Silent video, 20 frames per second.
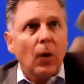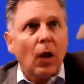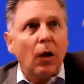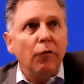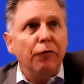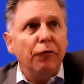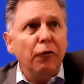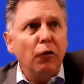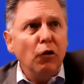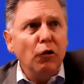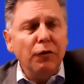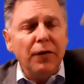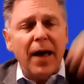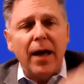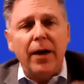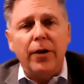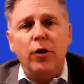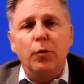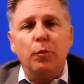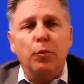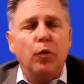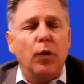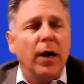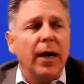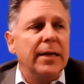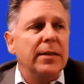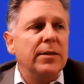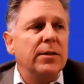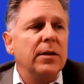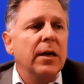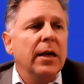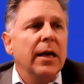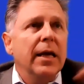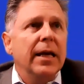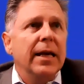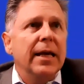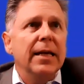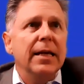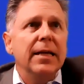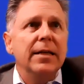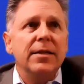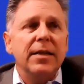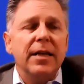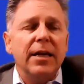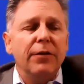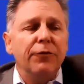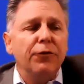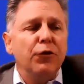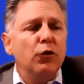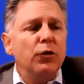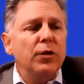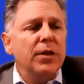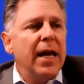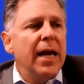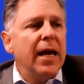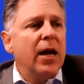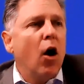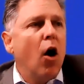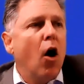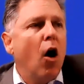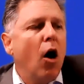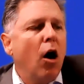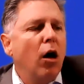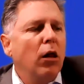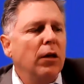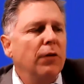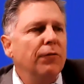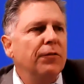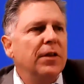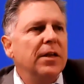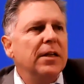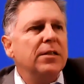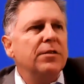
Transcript: Full value price is if you take all of this